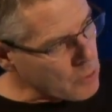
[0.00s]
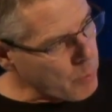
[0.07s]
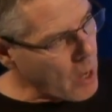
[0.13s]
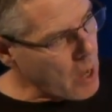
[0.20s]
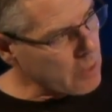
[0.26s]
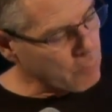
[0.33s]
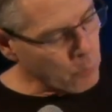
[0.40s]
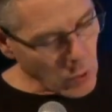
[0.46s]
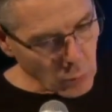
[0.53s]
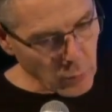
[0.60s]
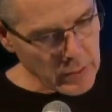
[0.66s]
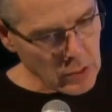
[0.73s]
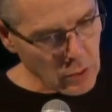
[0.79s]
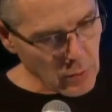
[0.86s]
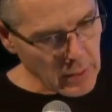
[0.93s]
part of what
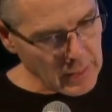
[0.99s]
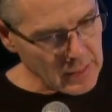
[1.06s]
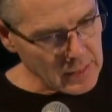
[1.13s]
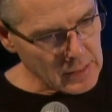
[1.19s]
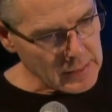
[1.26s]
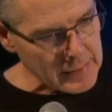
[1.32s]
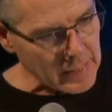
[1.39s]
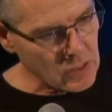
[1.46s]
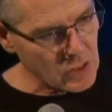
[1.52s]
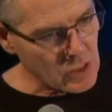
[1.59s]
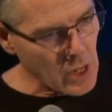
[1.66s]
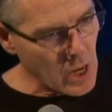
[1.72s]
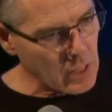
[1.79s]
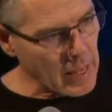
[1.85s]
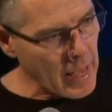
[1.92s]
we're doing is let's
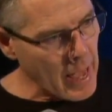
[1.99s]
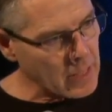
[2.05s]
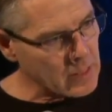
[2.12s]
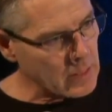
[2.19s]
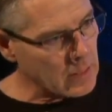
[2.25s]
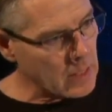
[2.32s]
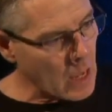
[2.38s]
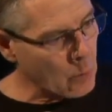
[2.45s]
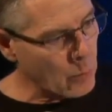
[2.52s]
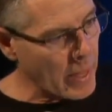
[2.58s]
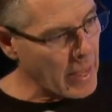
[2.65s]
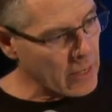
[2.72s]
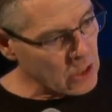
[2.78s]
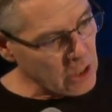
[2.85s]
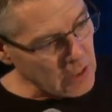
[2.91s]
start acting like
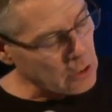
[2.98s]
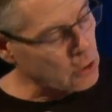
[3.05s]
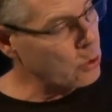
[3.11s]
we actually